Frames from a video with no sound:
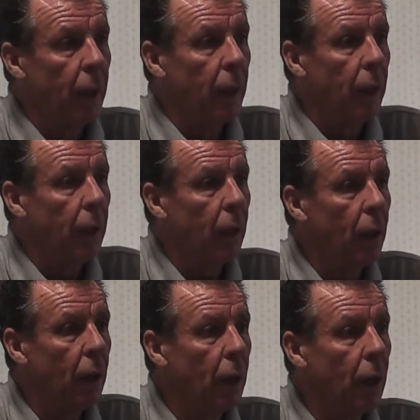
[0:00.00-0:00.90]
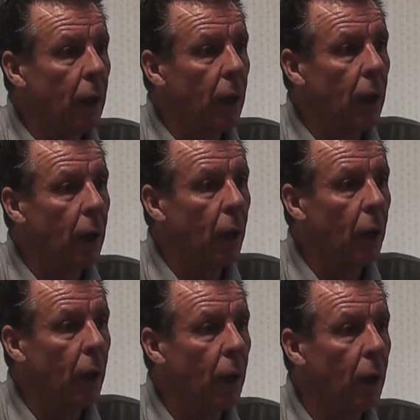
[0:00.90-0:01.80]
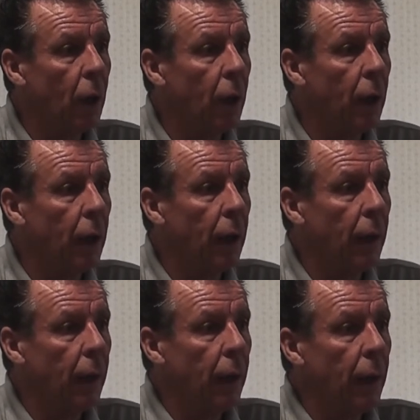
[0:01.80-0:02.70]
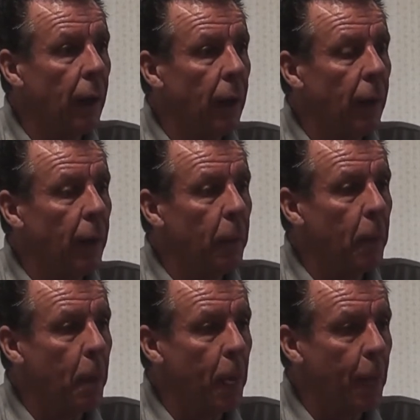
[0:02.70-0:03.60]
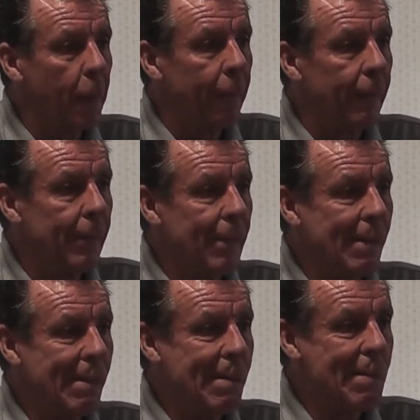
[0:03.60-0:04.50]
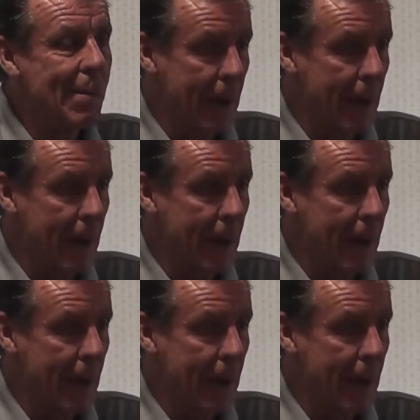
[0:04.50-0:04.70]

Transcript: Can you insulate from the inside out? So if you've already got a building that isn't an